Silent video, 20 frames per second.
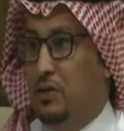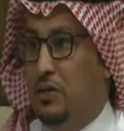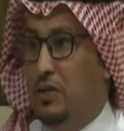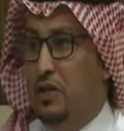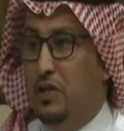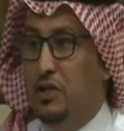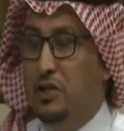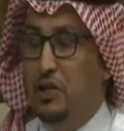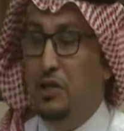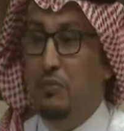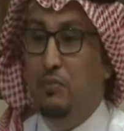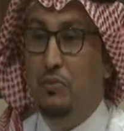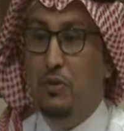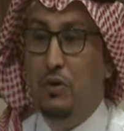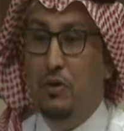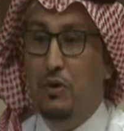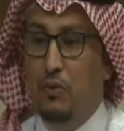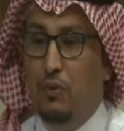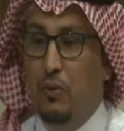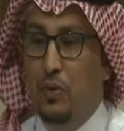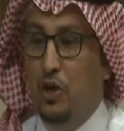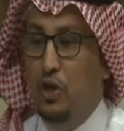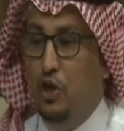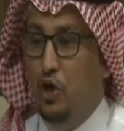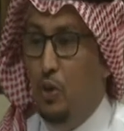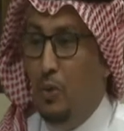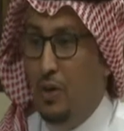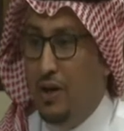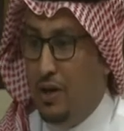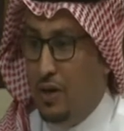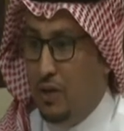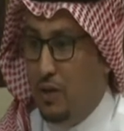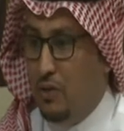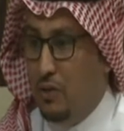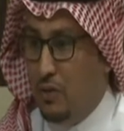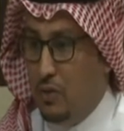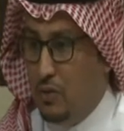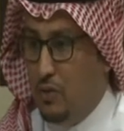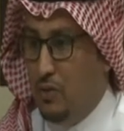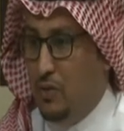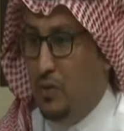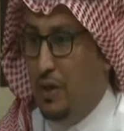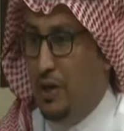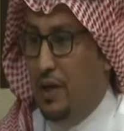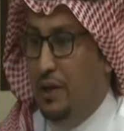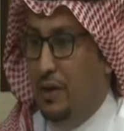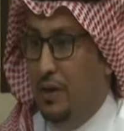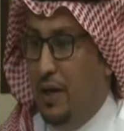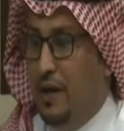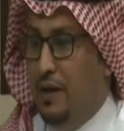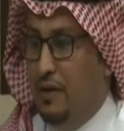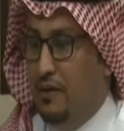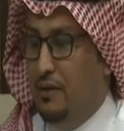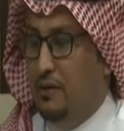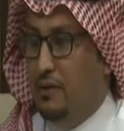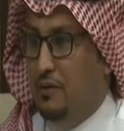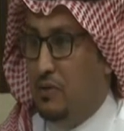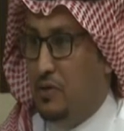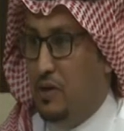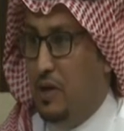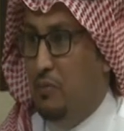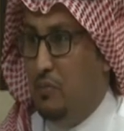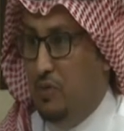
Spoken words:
Najeeb, when you were also 9 or something,